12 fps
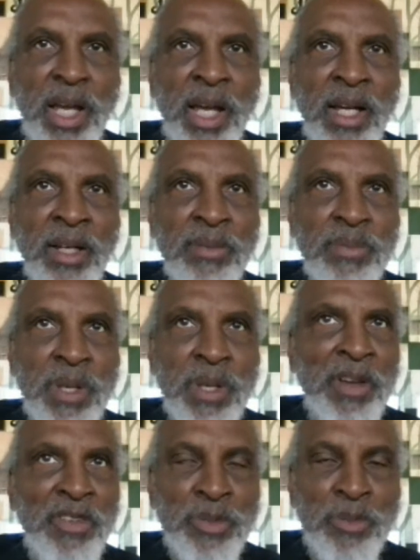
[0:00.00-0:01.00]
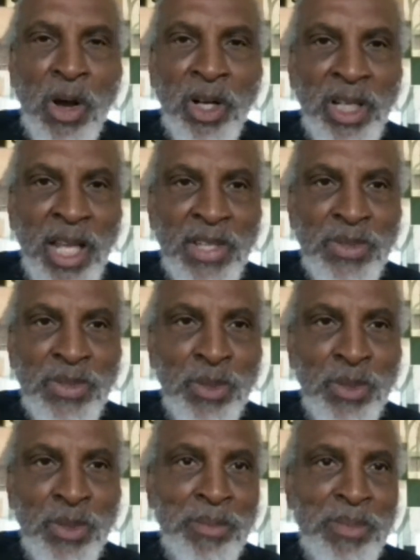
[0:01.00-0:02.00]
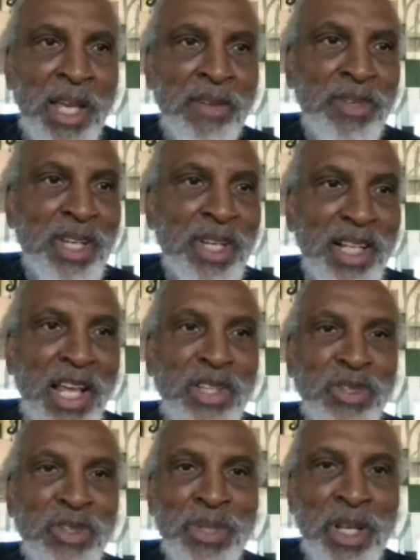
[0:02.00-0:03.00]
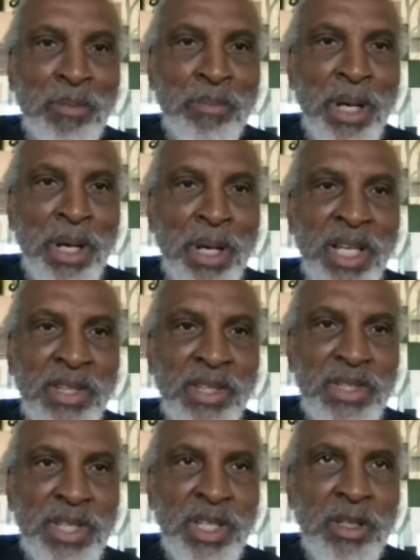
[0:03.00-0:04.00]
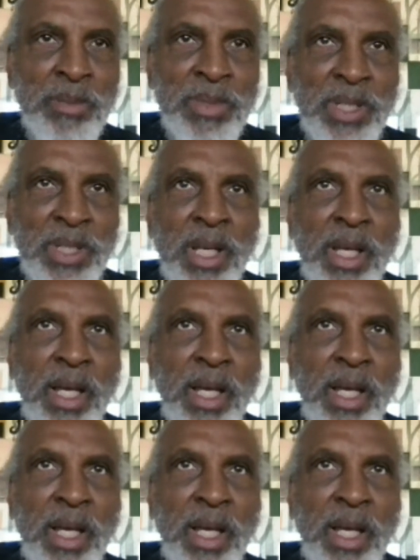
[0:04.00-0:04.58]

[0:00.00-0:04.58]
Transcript: uh, some have small classrooms, some have classrooms that are busting at the seams.